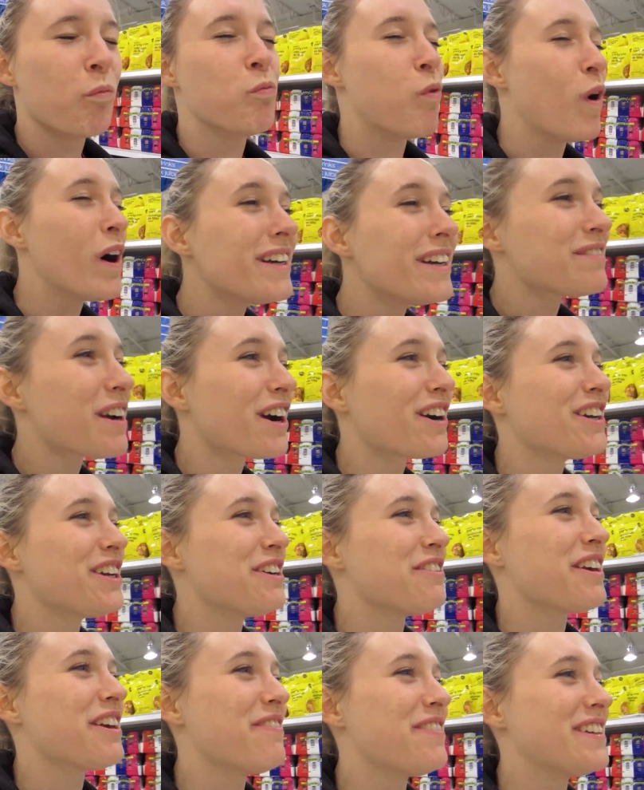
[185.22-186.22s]
What are
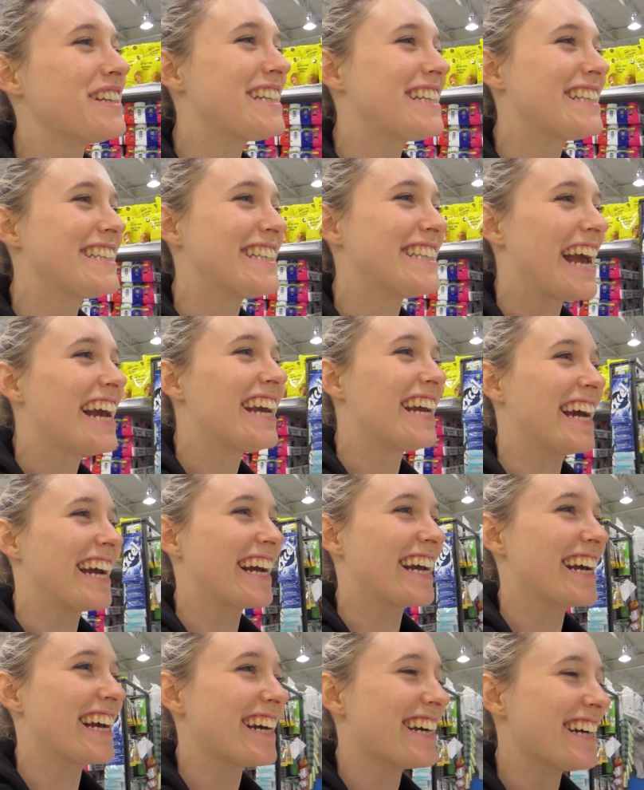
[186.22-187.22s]
you even
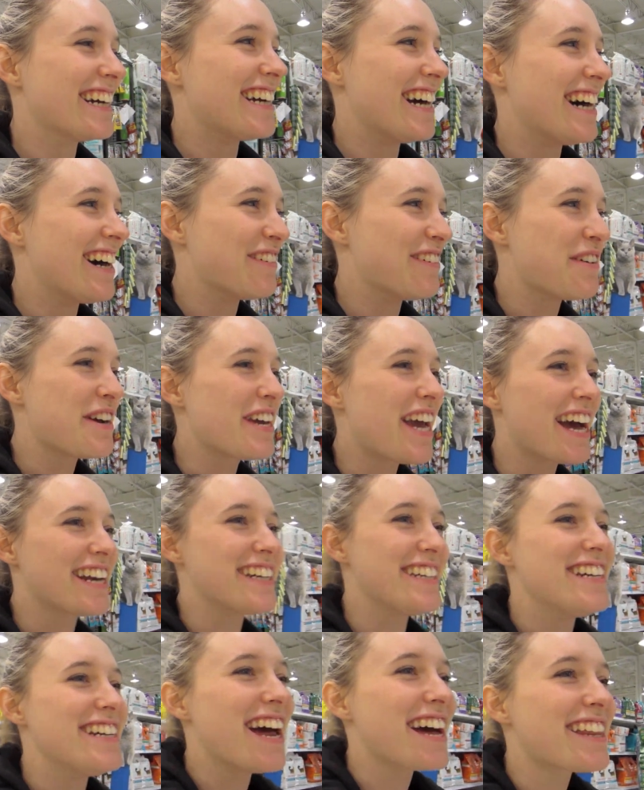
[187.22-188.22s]
saying? We
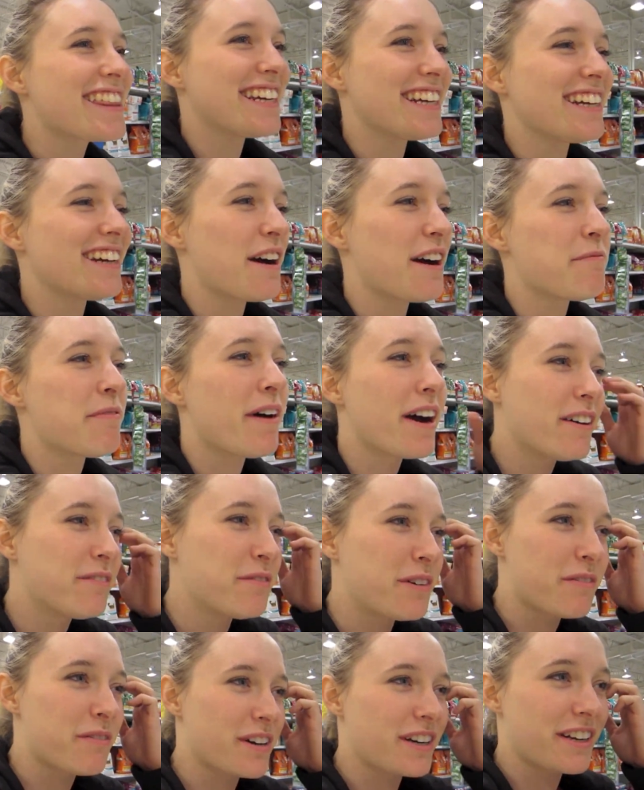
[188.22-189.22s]
had nothing
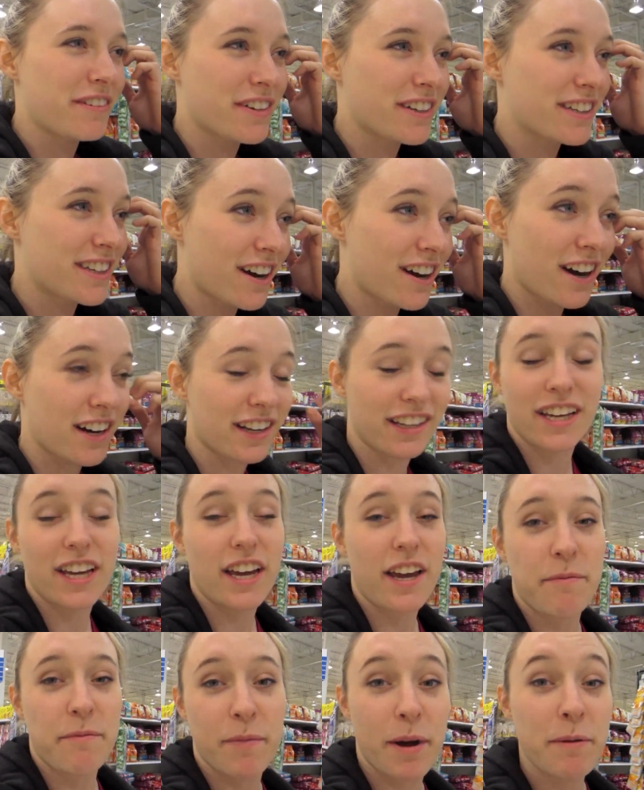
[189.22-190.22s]
about, we weren't even taught.
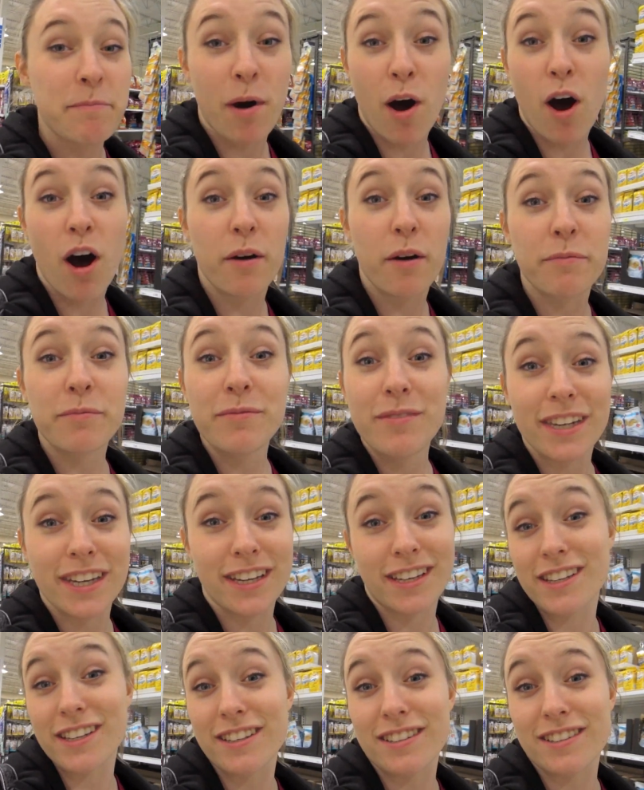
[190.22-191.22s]
My mom
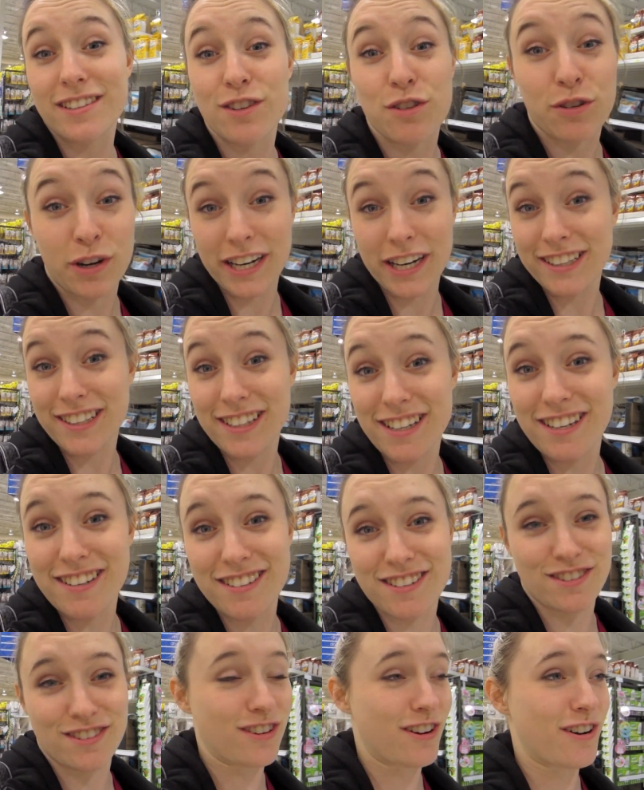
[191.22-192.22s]
is
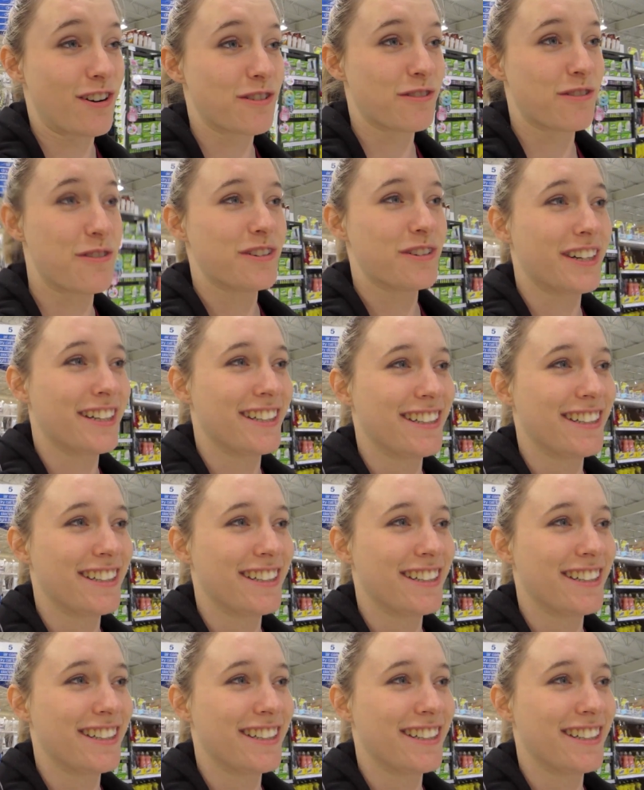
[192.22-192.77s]
crazy, so